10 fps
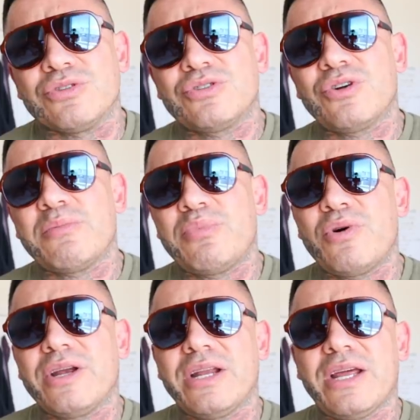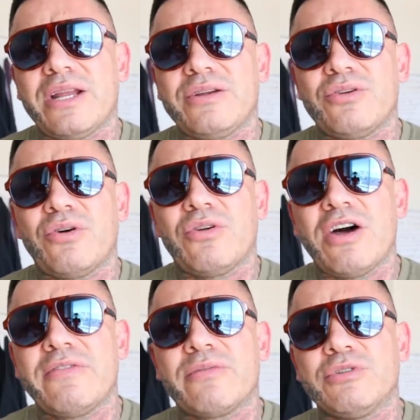a certain point. And, you know,
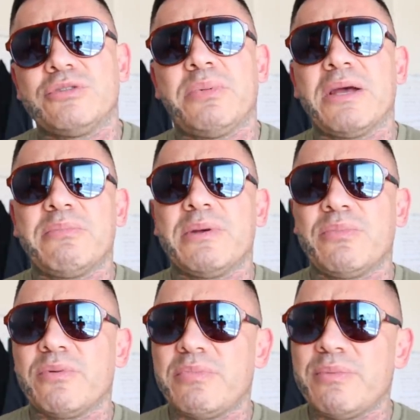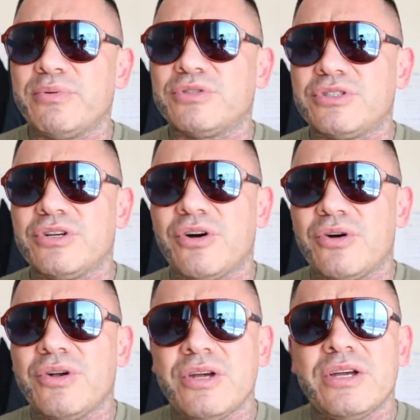love and respect people, and people
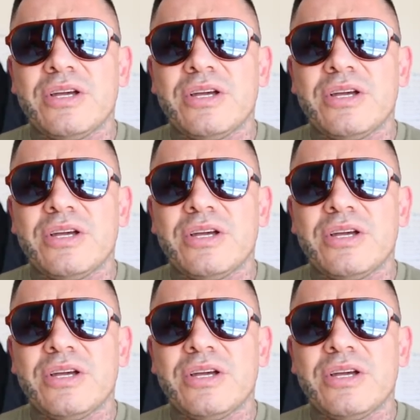still